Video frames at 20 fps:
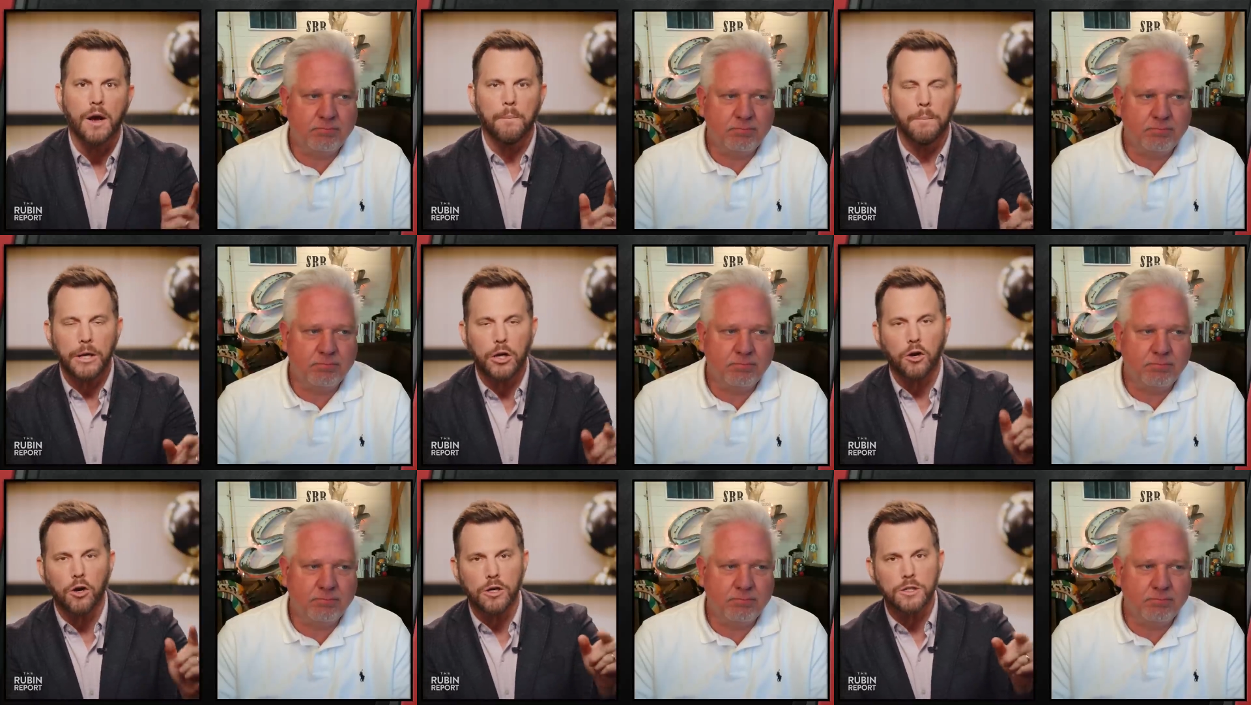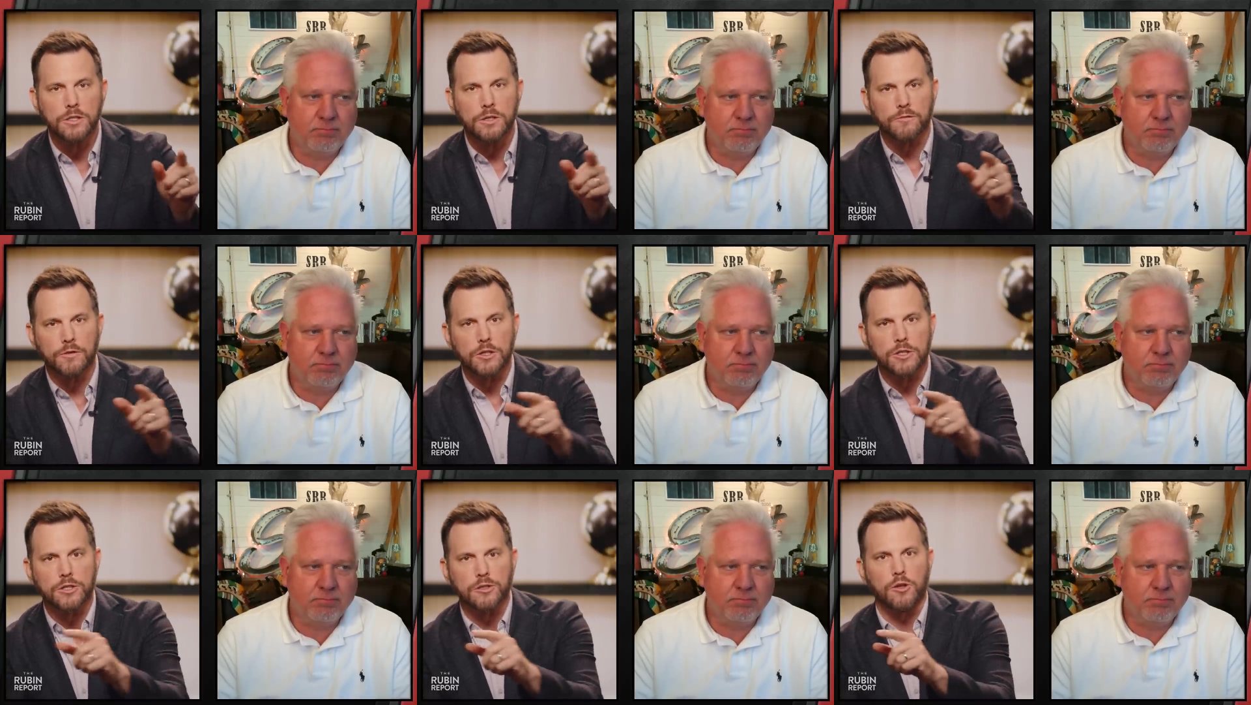Speaker 1: because
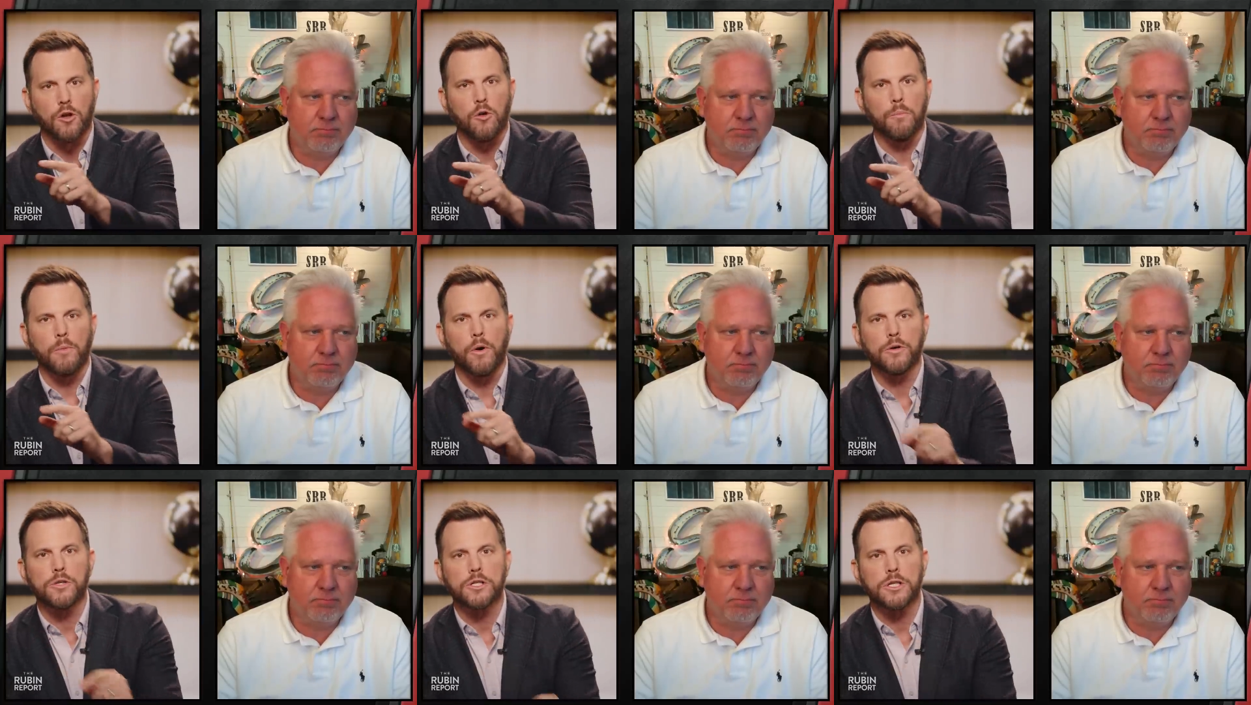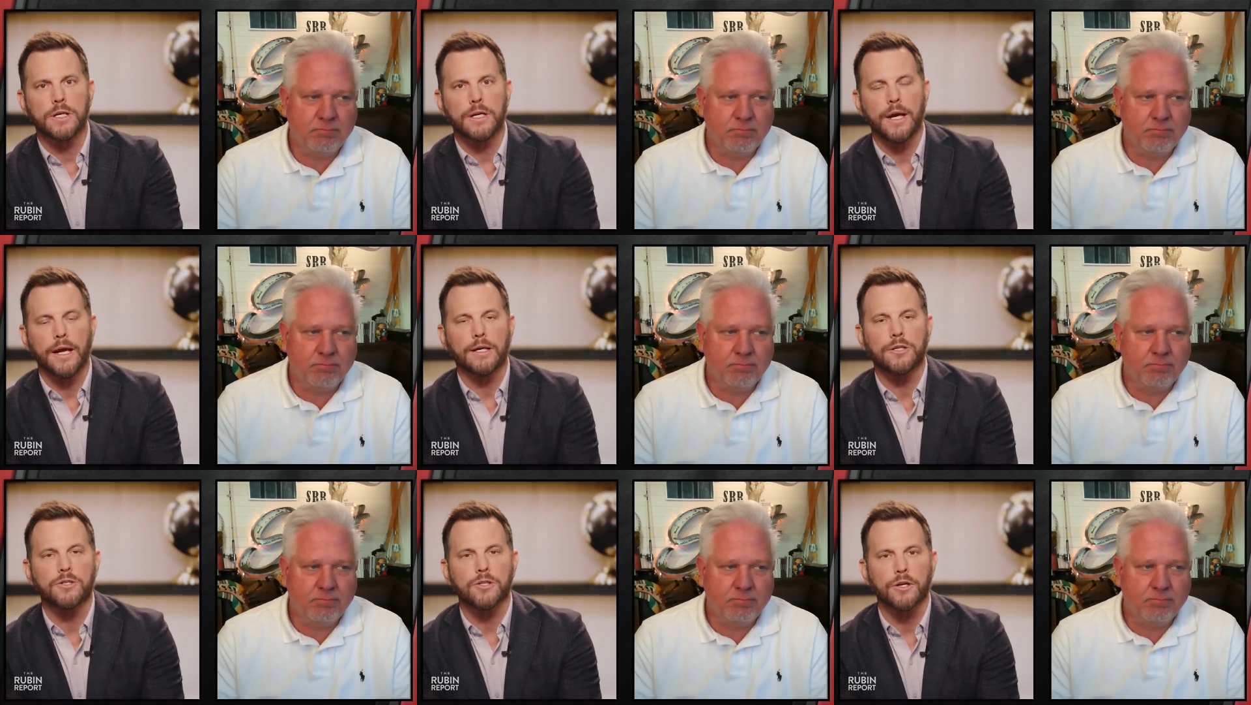of the slow motion
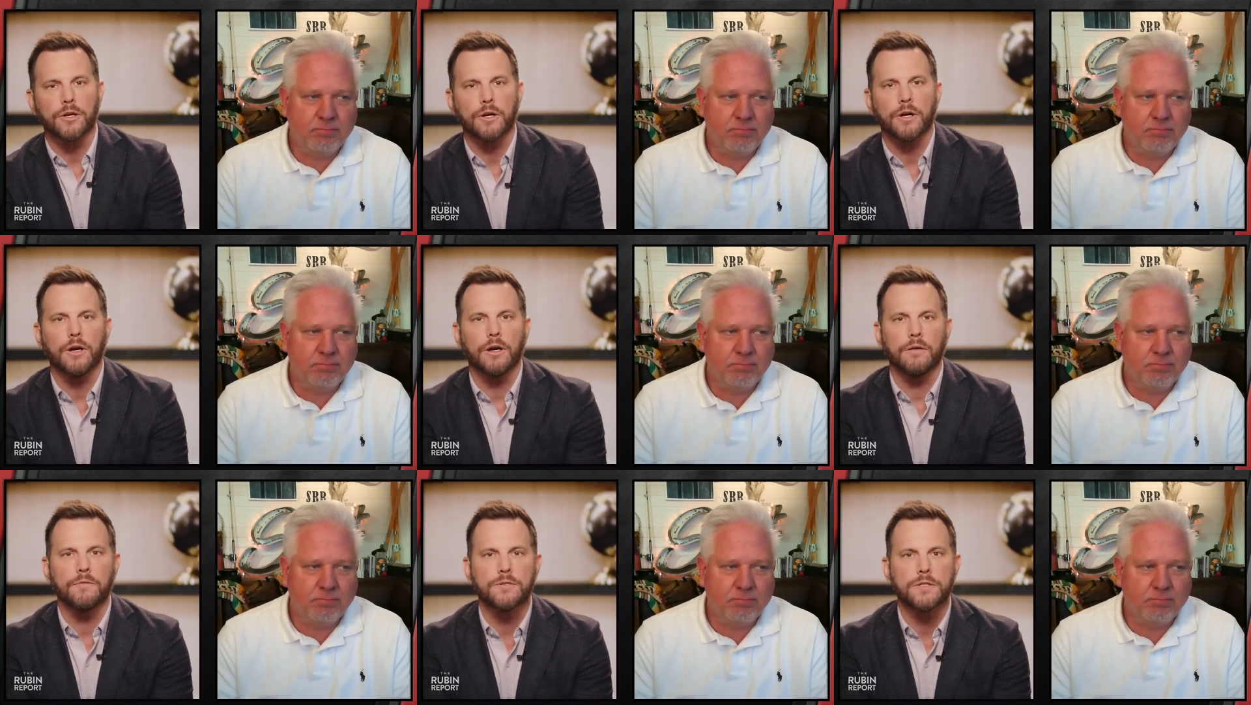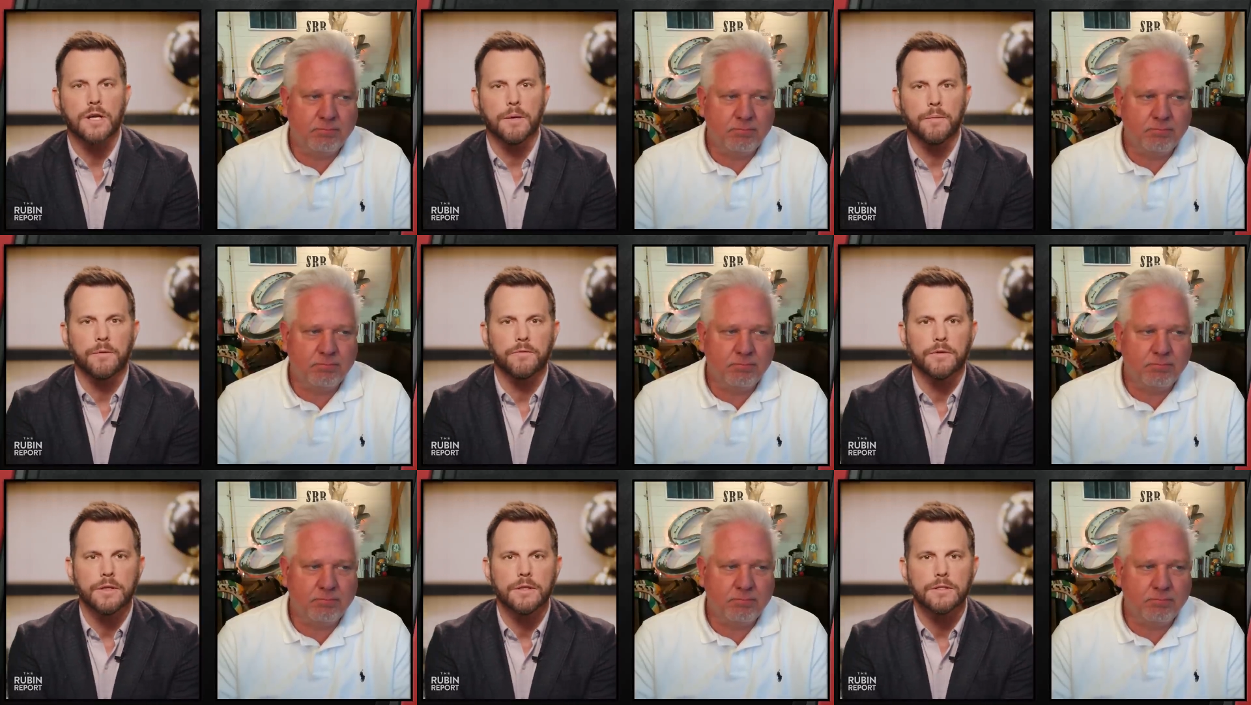nature of
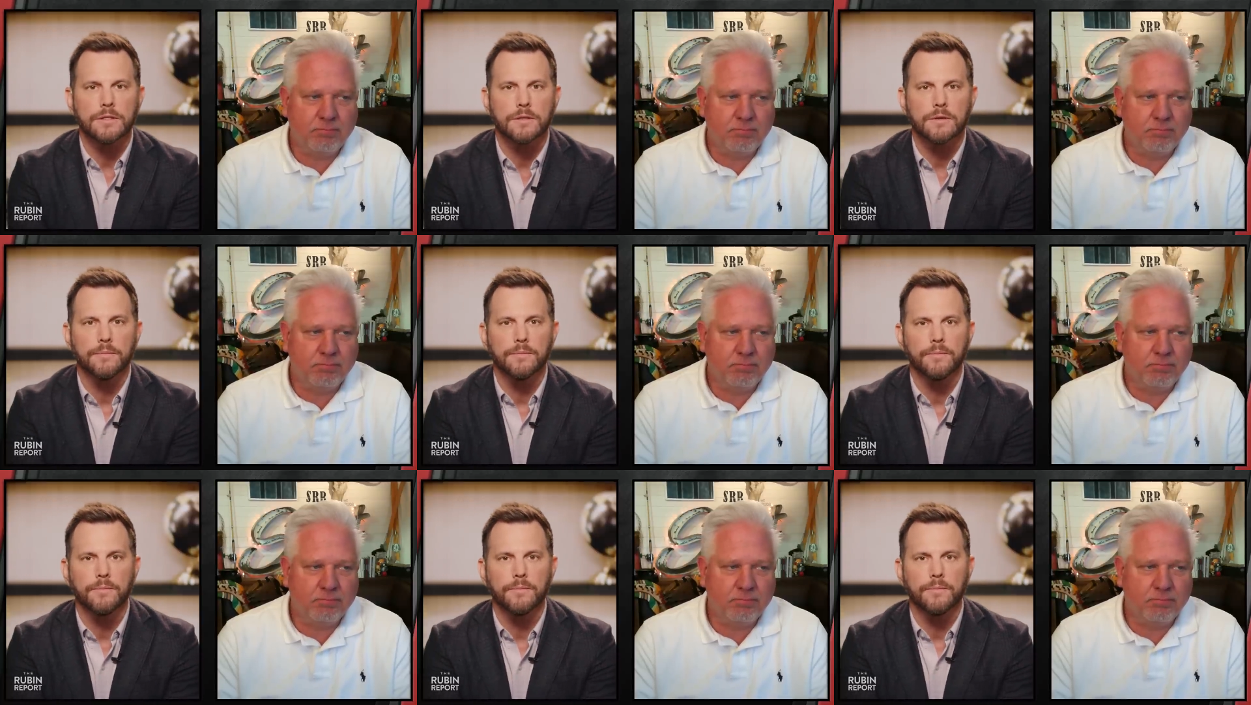some of this?